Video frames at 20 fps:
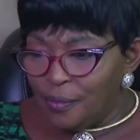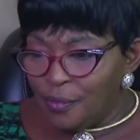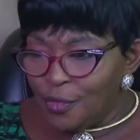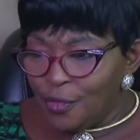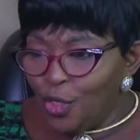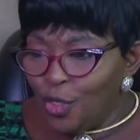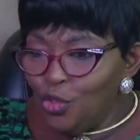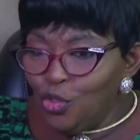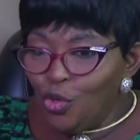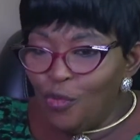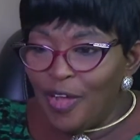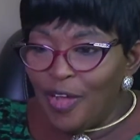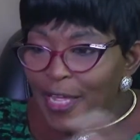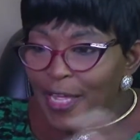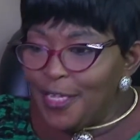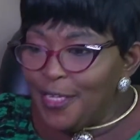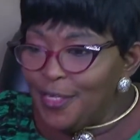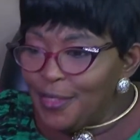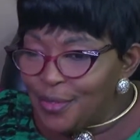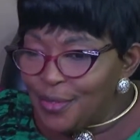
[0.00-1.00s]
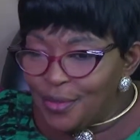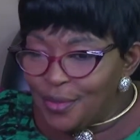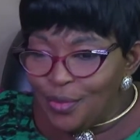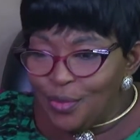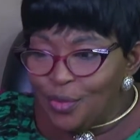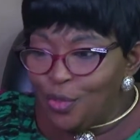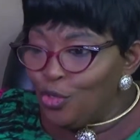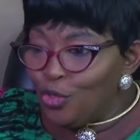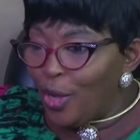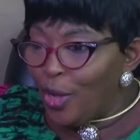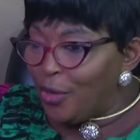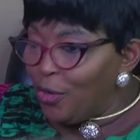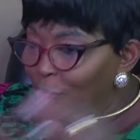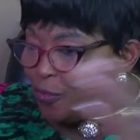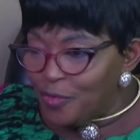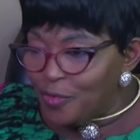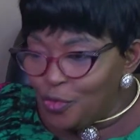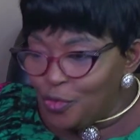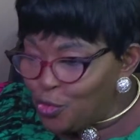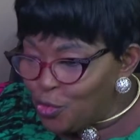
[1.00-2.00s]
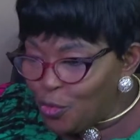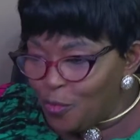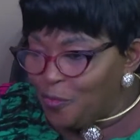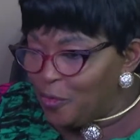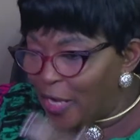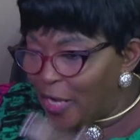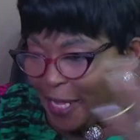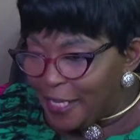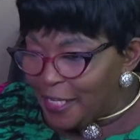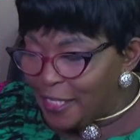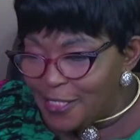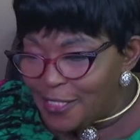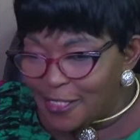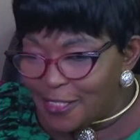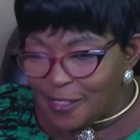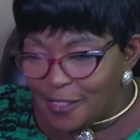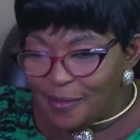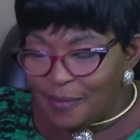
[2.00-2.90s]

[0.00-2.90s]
Or you overeat. Or you don't feel like eating.